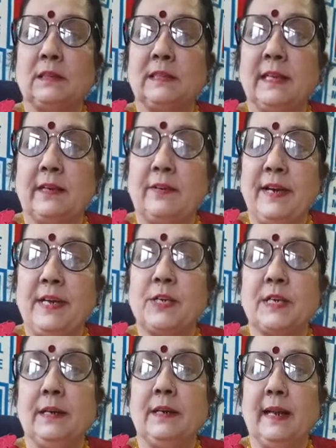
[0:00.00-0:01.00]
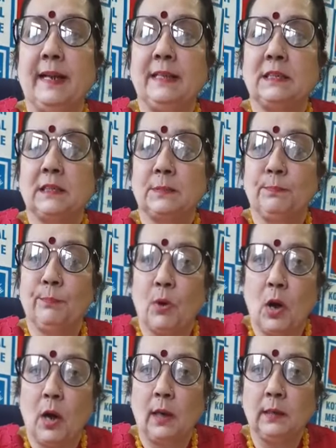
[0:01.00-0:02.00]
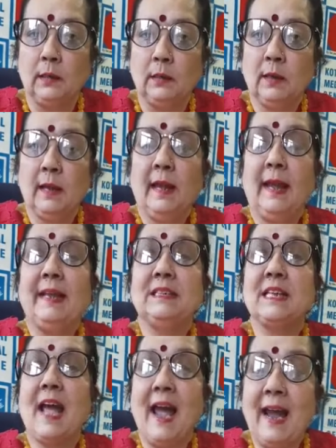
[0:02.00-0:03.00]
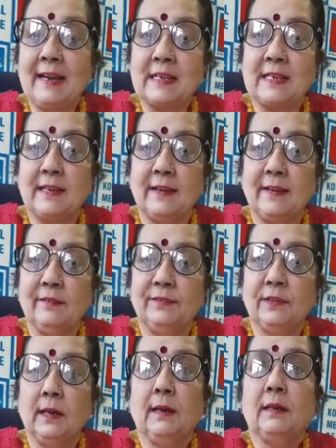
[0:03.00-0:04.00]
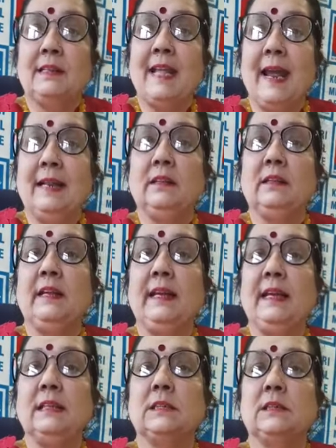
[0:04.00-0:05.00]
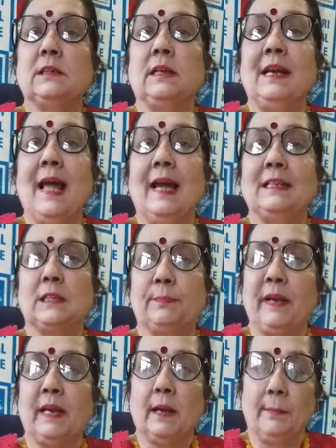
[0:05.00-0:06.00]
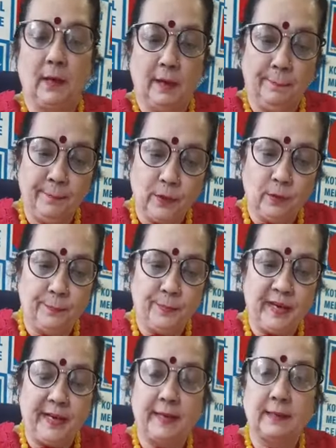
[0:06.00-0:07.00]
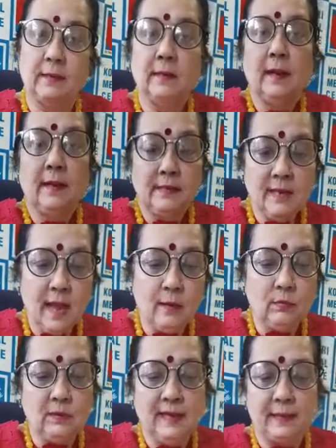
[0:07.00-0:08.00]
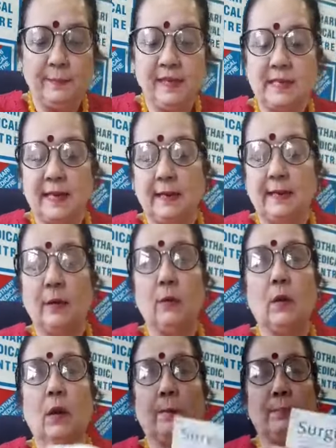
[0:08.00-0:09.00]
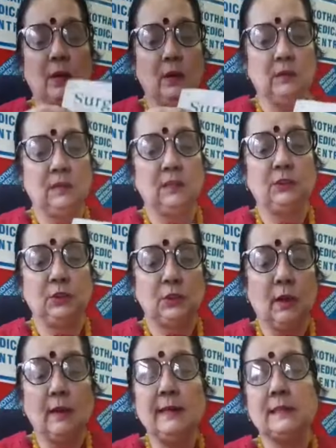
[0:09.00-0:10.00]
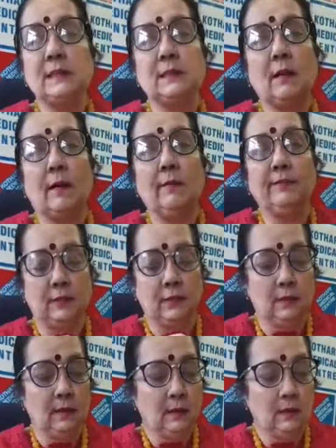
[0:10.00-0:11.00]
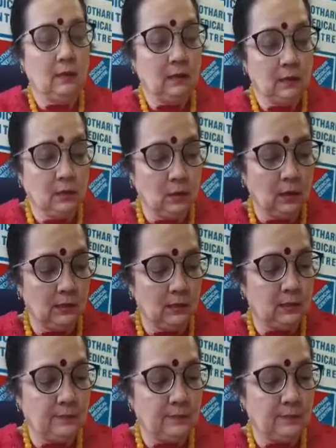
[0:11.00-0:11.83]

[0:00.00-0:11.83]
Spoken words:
secretion is active, then these glands become appropriate. Now let me tell you about the choice of good